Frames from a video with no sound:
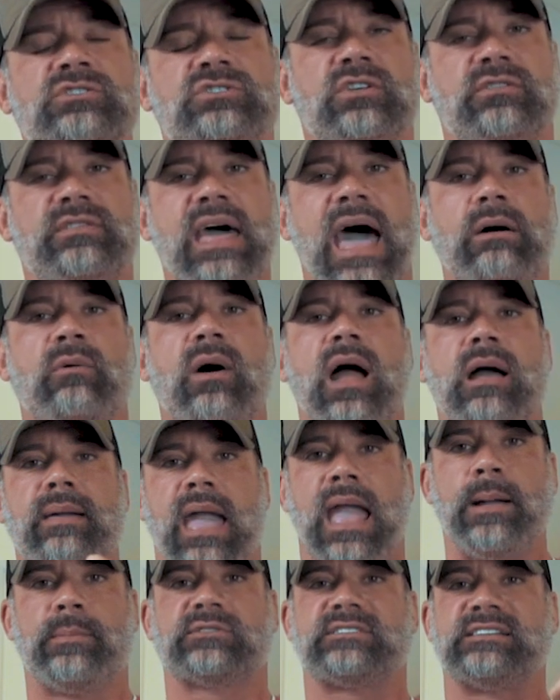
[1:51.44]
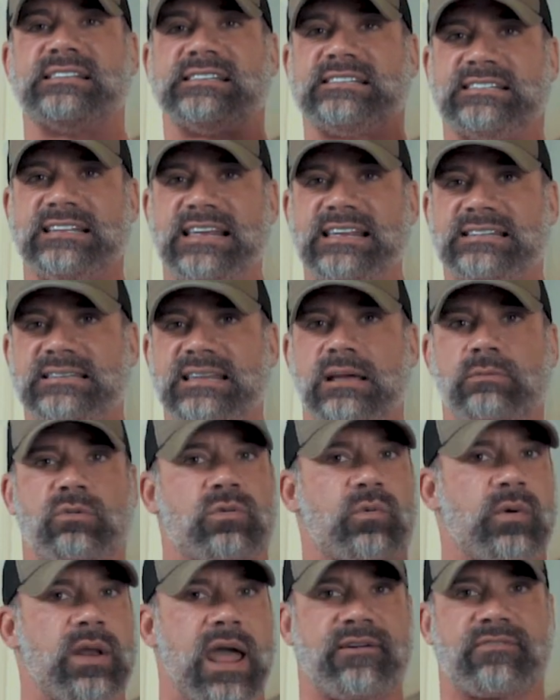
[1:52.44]
so that way I'm able to season it
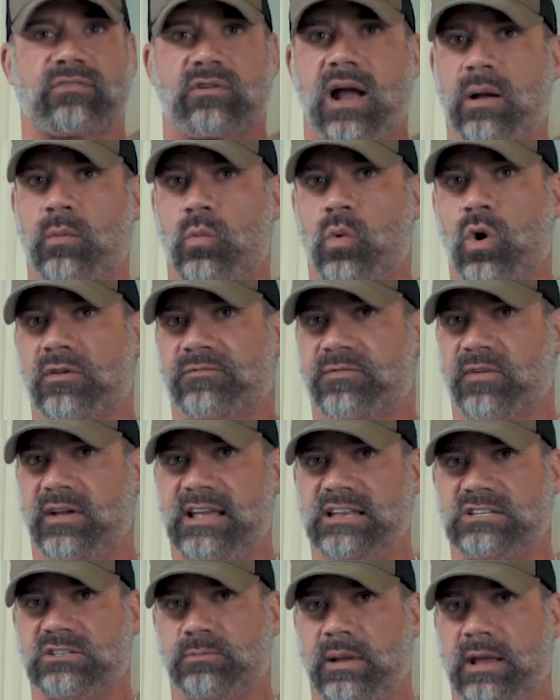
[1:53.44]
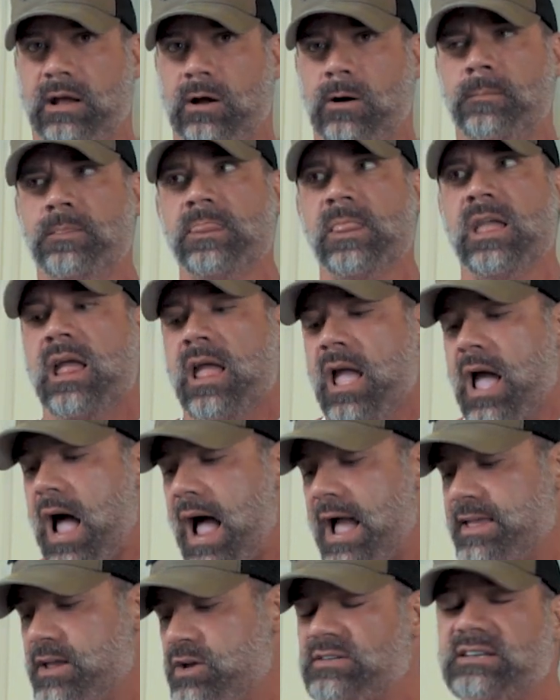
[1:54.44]
with whatever I want for each meal.
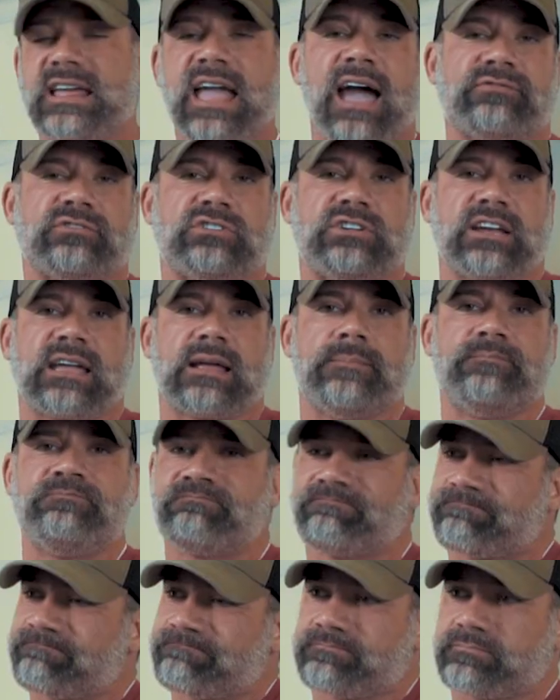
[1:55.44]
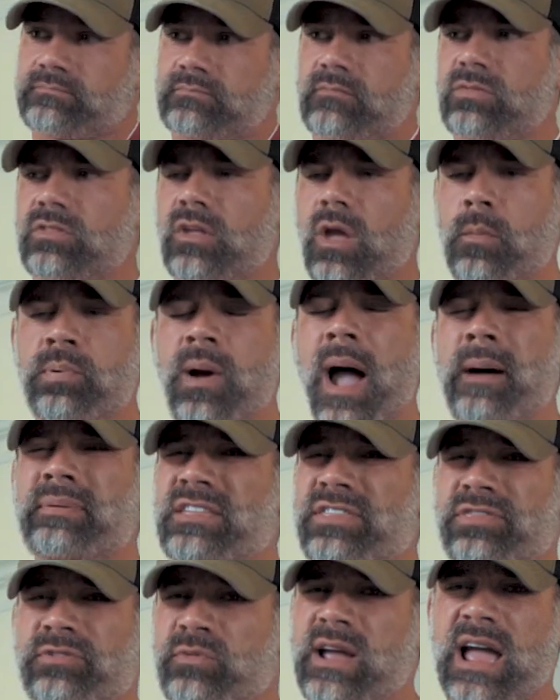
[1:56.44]
I usually have chicken
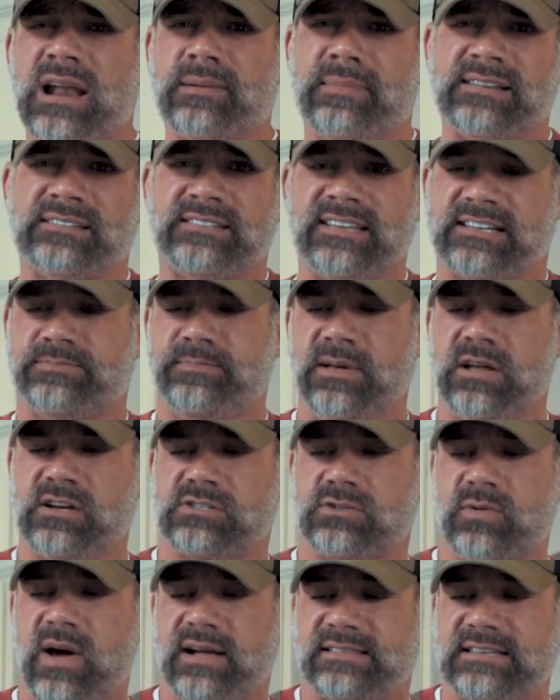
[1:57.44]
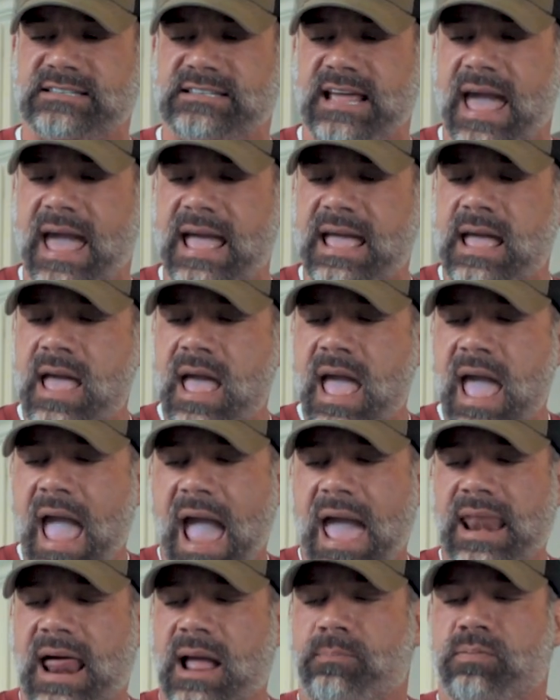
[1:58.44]
probably 3 out of my 6 meals throughout the day,
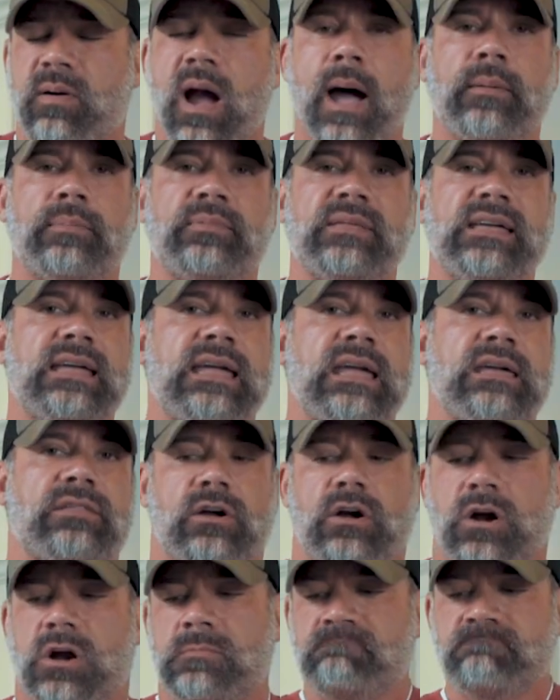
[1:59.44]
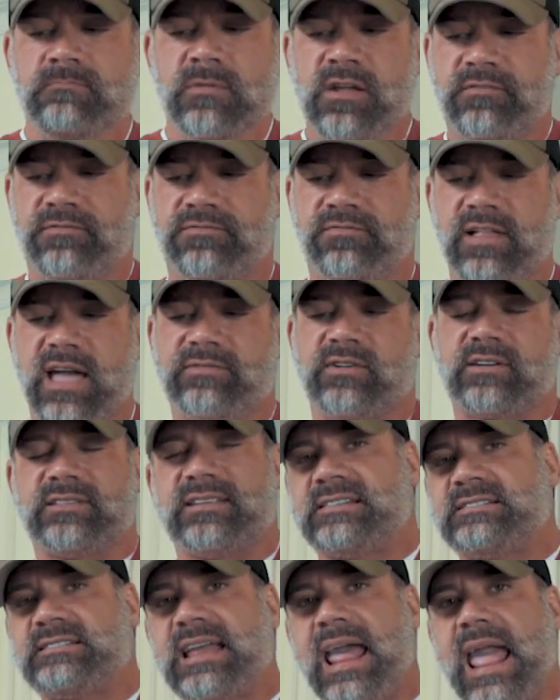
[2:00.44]
and I probably either flavor it
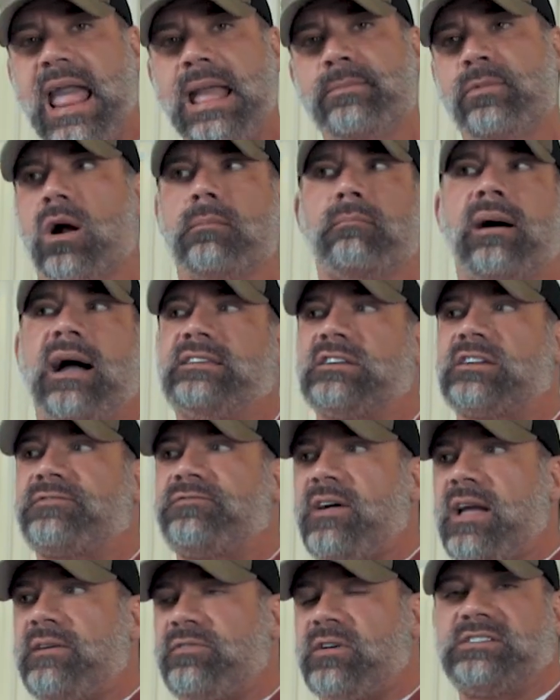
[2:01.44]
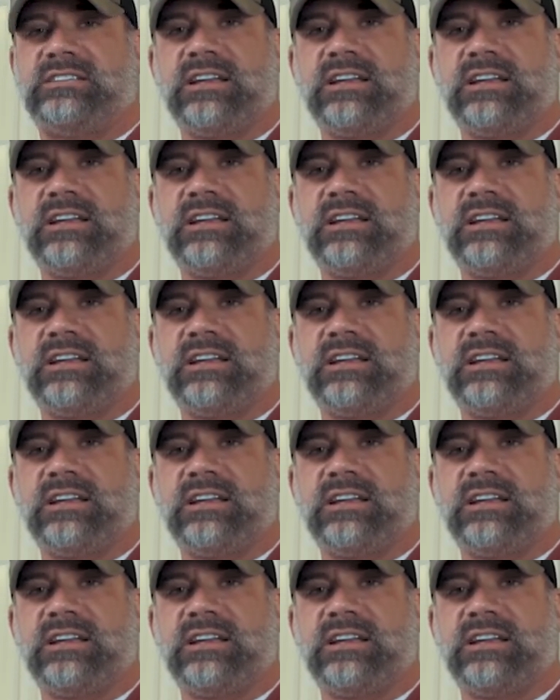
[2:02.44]
the same or I might just flavor it